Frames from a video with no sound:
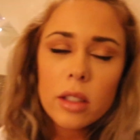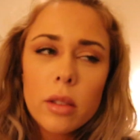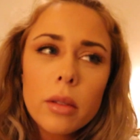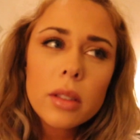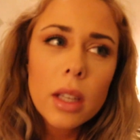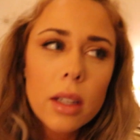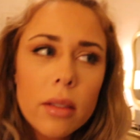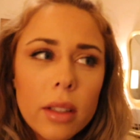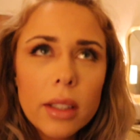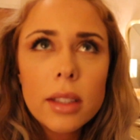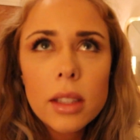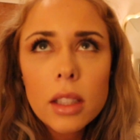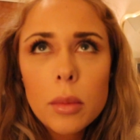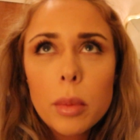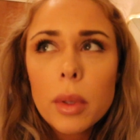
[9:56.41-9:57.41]
So I was getting really
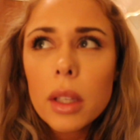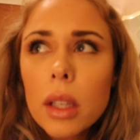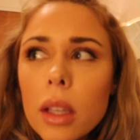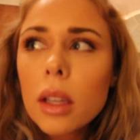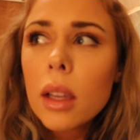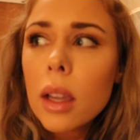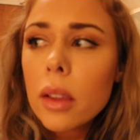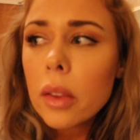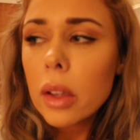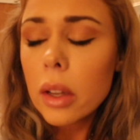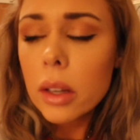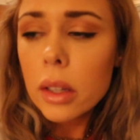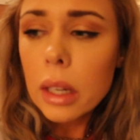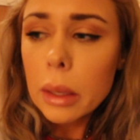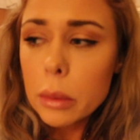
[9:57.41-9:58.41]
sleepy, and
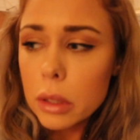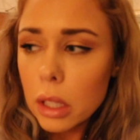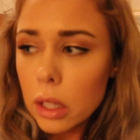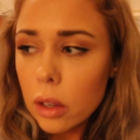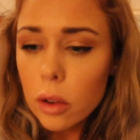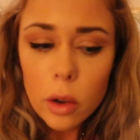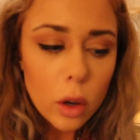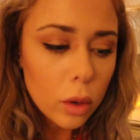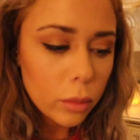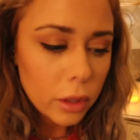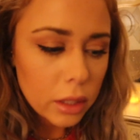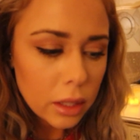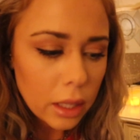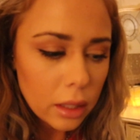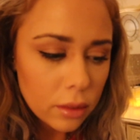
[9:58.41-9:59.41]
then I was gonna go home
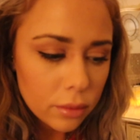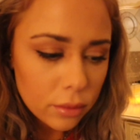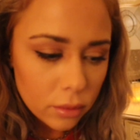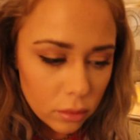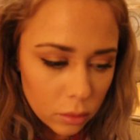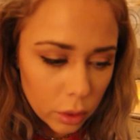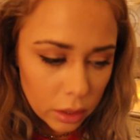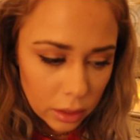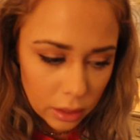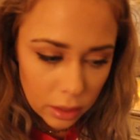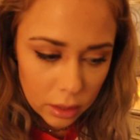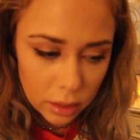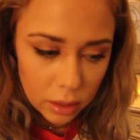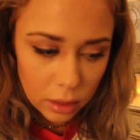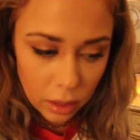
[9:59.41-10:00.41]
because I wasn't gonna
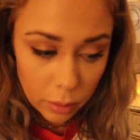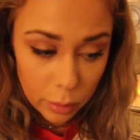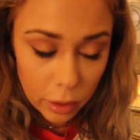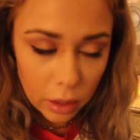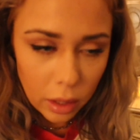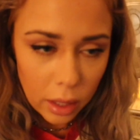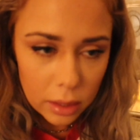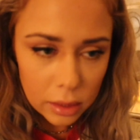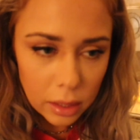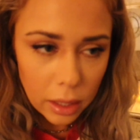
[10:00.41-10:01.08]
sleep here last